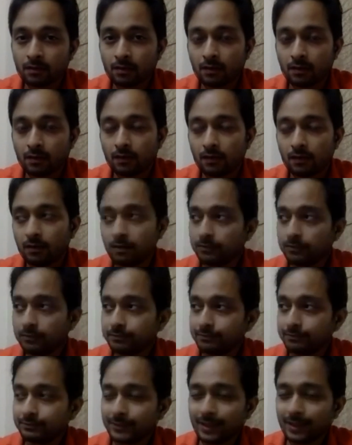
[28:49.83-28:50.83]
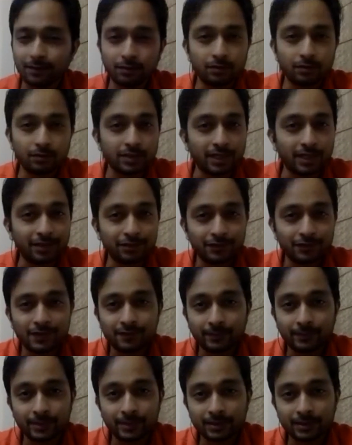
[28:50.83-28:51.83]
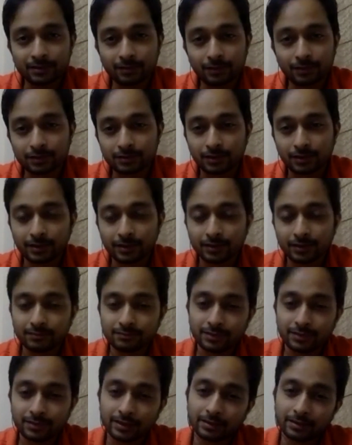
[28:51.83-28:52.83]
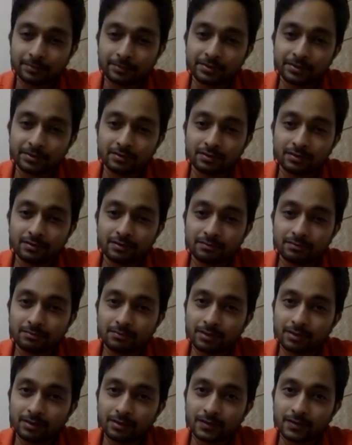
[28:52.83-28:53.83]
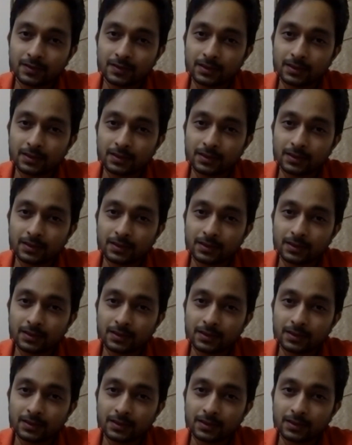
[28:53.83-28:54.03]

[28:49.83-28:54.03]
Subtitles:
I don't know, 10, 12. I mean, nothing like absurd, but yeah,